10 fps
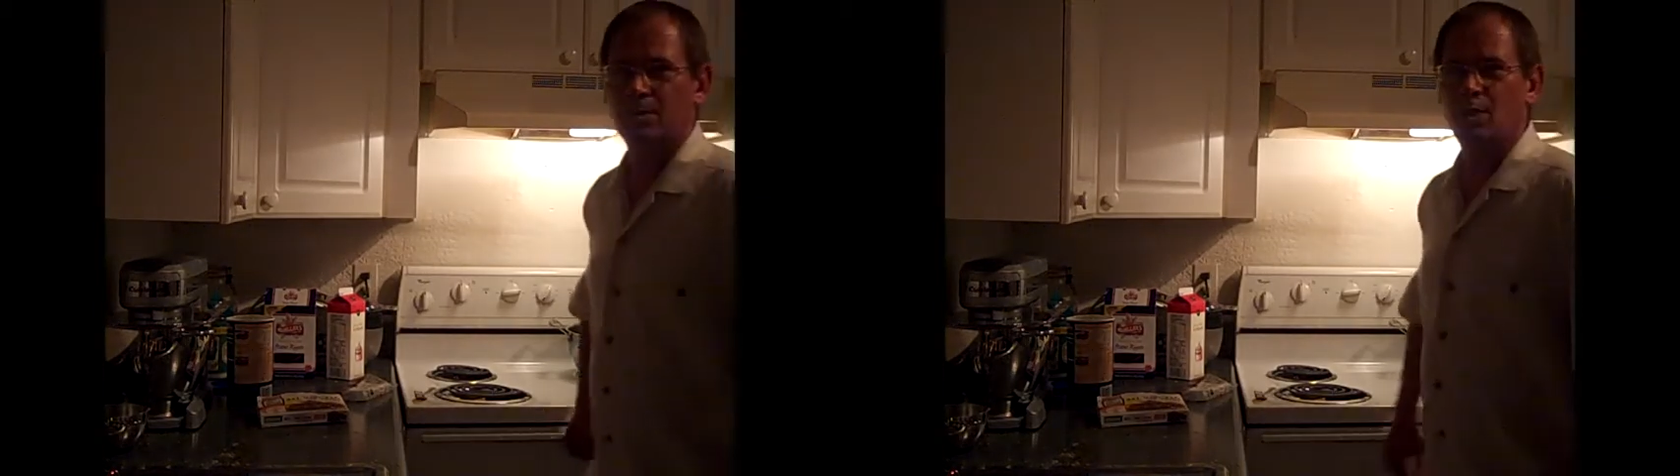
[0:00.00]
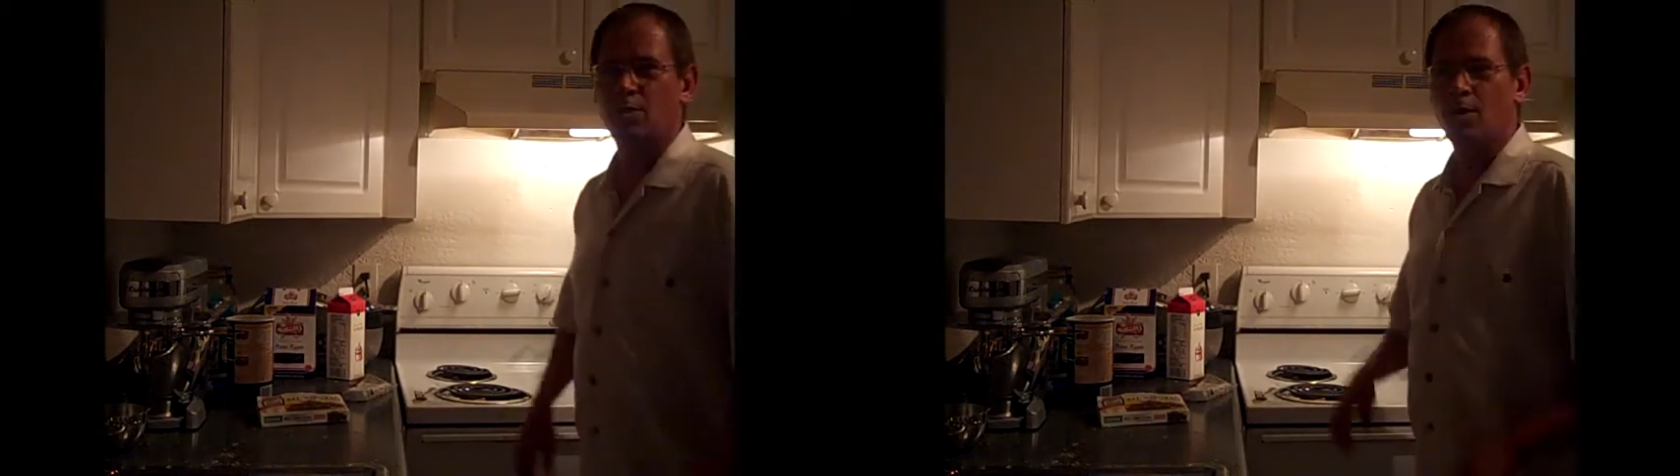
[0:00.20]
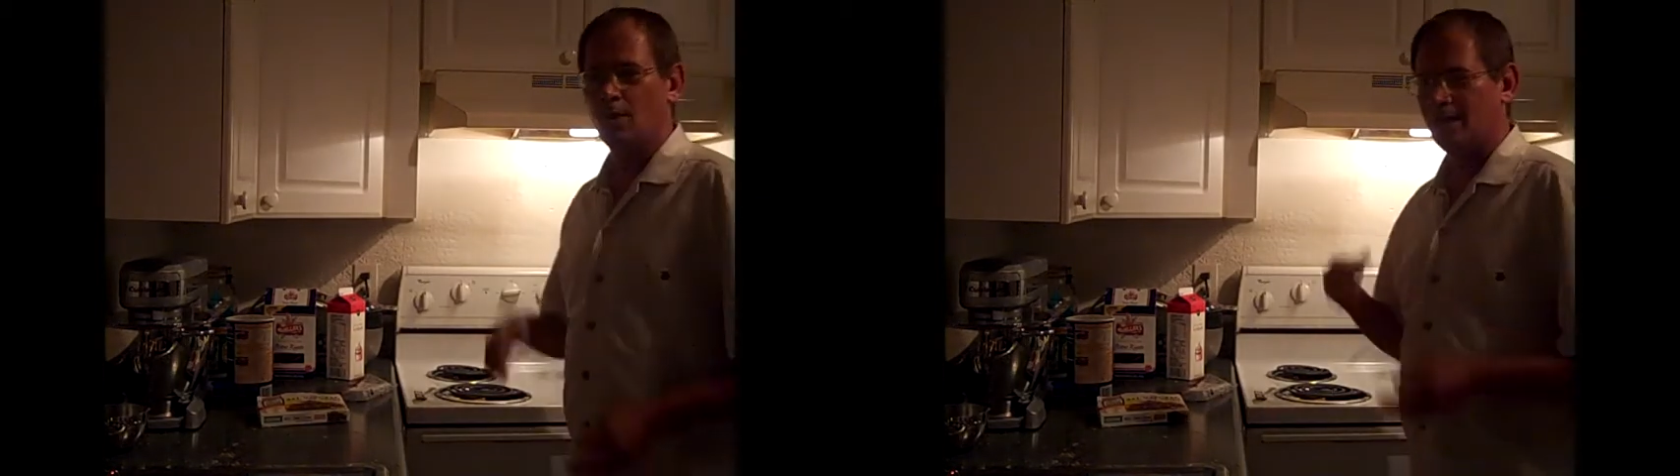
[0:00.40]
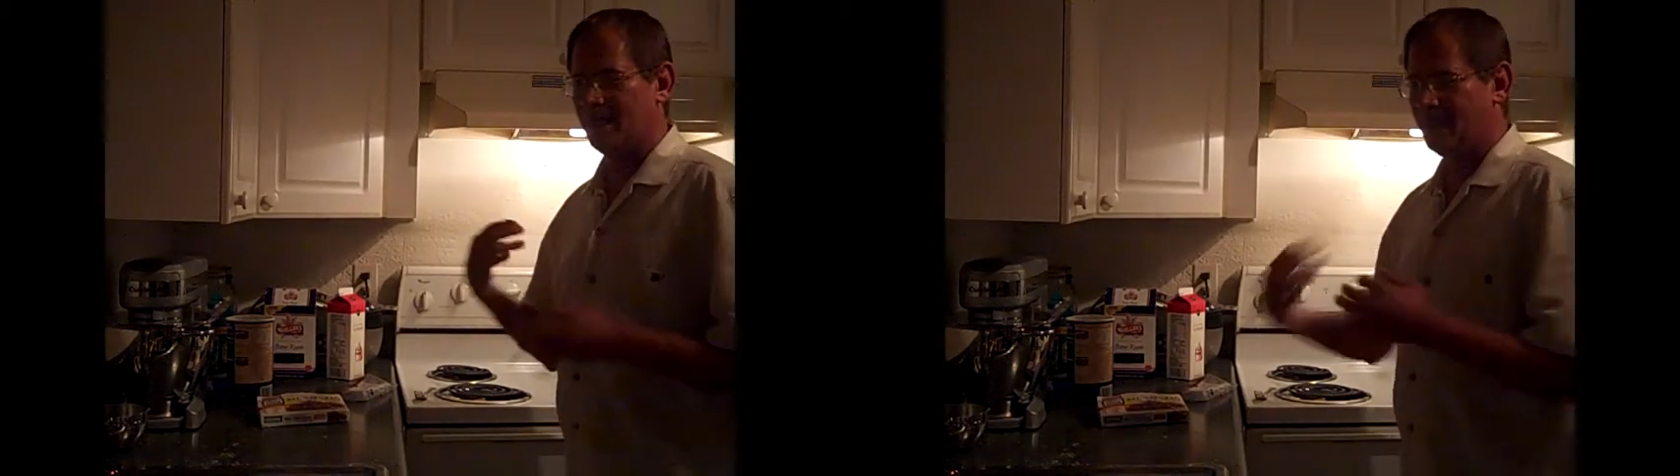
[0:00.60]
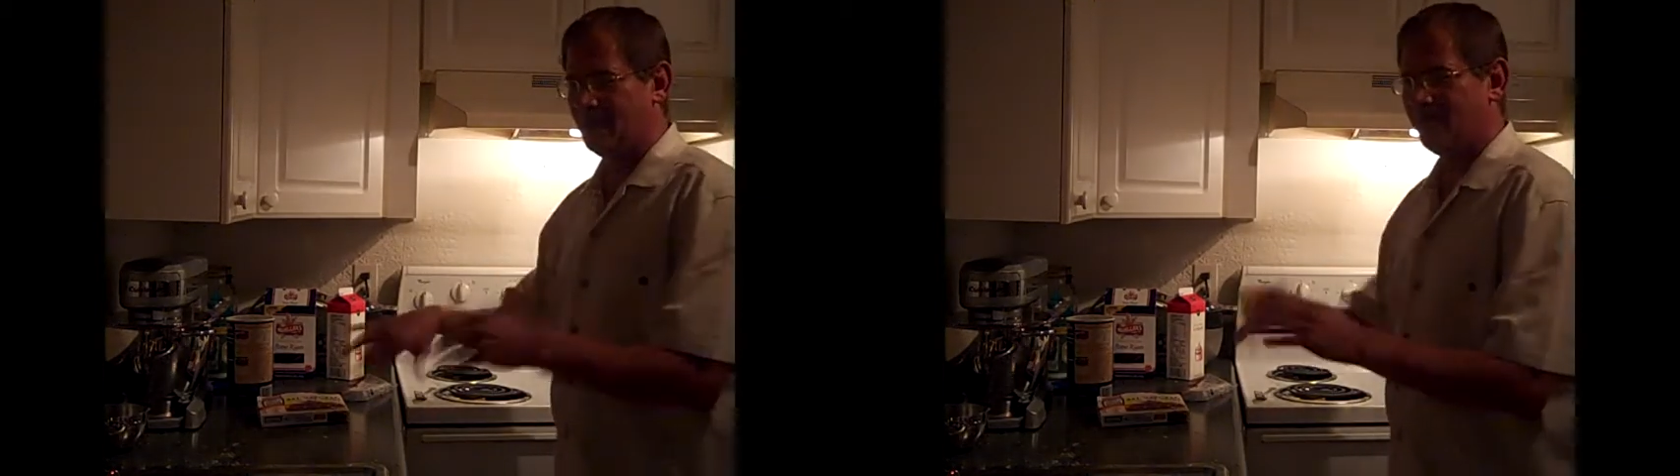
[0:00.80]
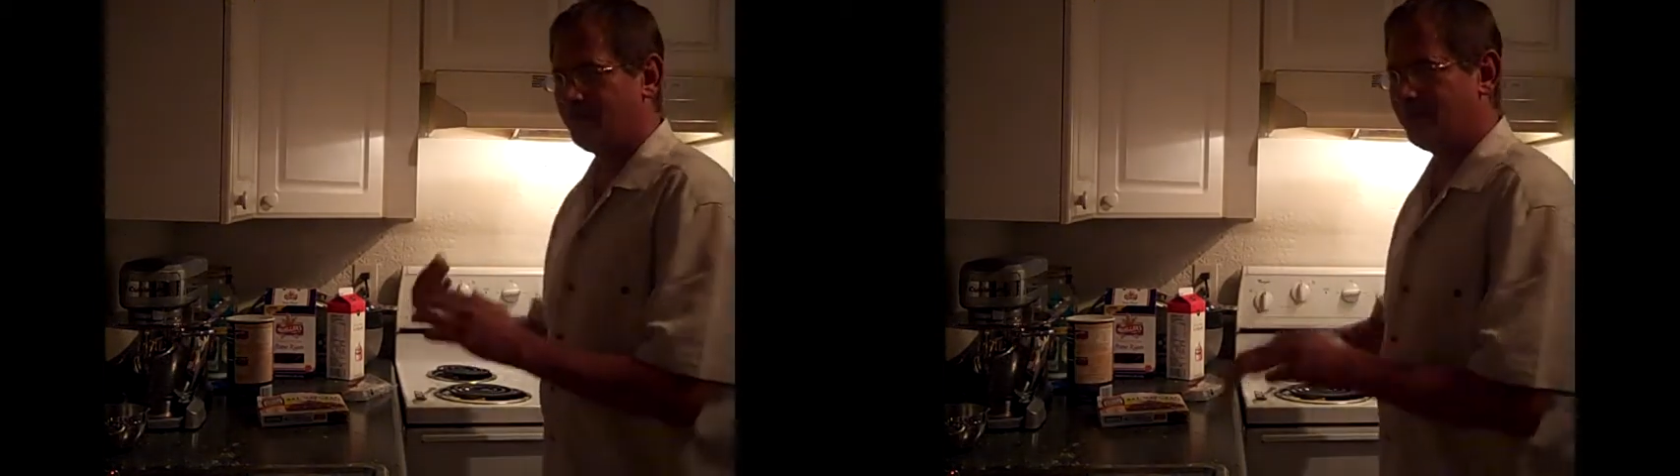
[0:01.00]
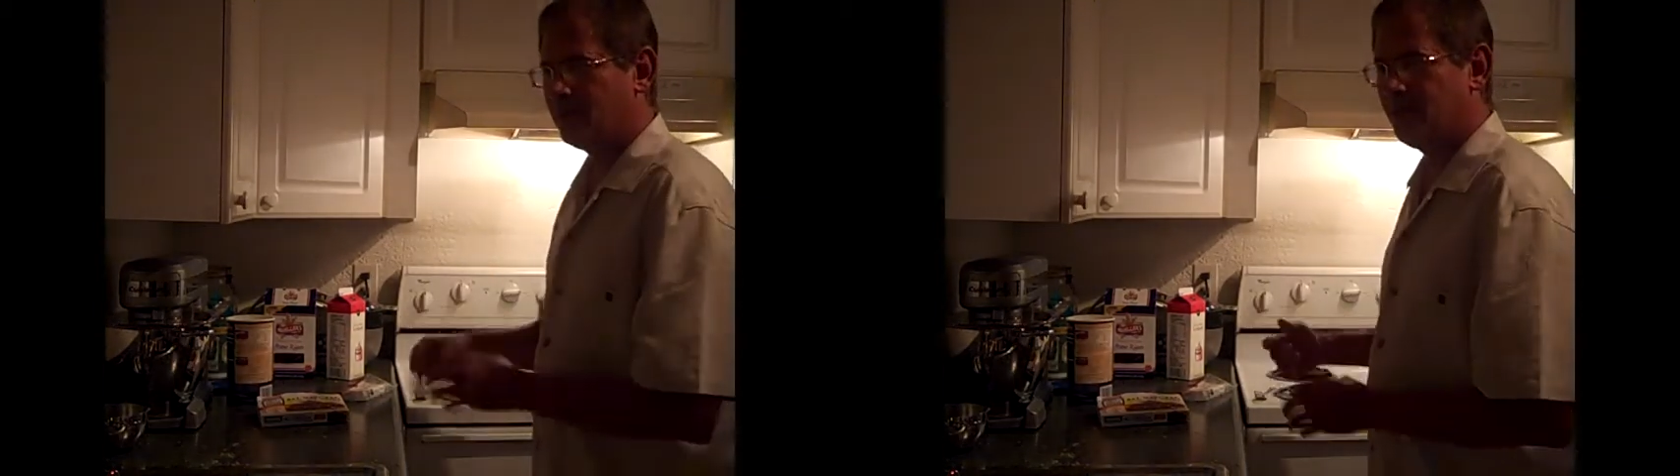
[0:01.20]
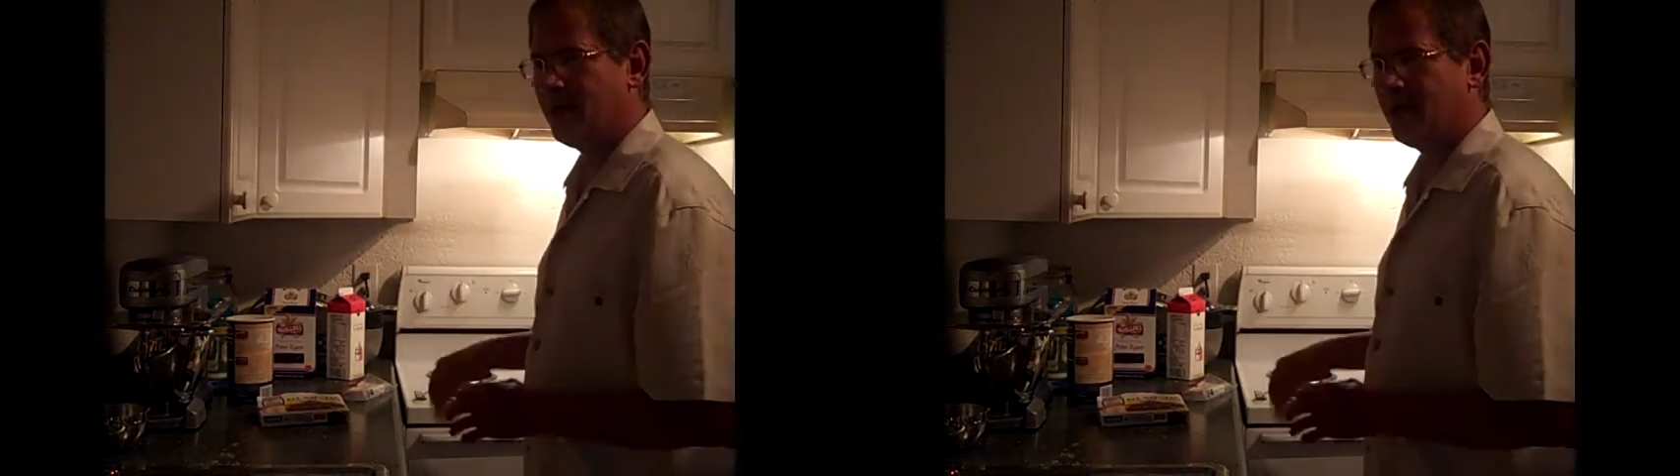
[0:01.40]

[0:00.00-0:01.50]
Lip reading: it'll go on in the oven for